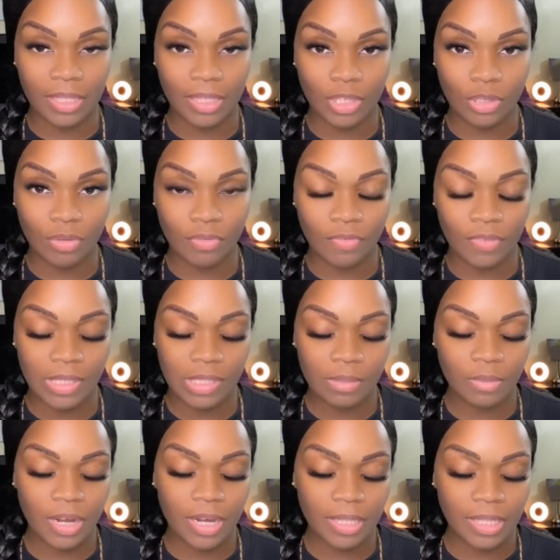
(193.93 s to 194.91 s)
the Eufy
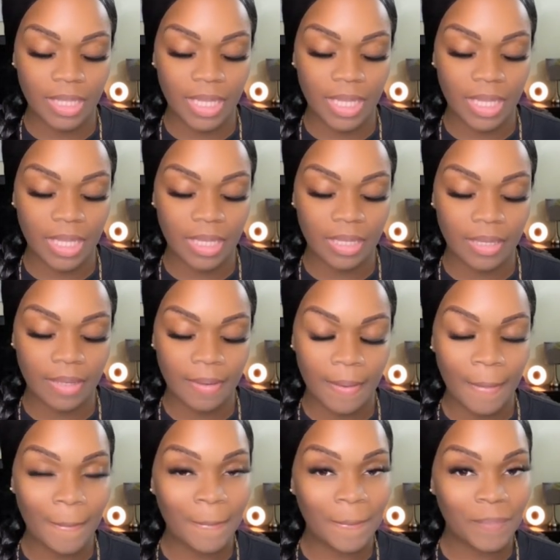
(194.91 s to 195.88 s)
Smart link.
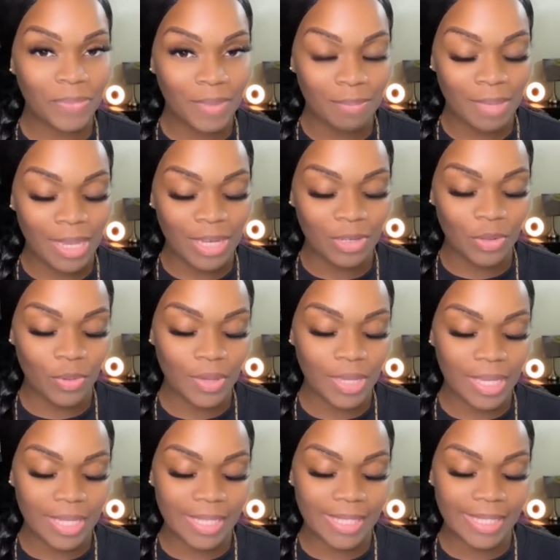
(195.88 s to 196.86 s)
It made
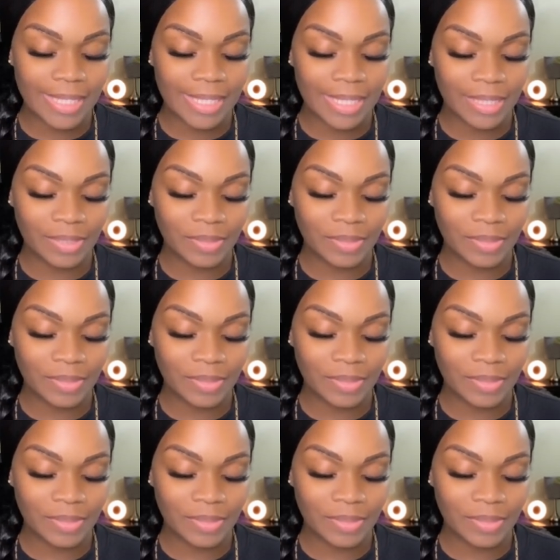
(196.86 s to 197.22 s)
noise.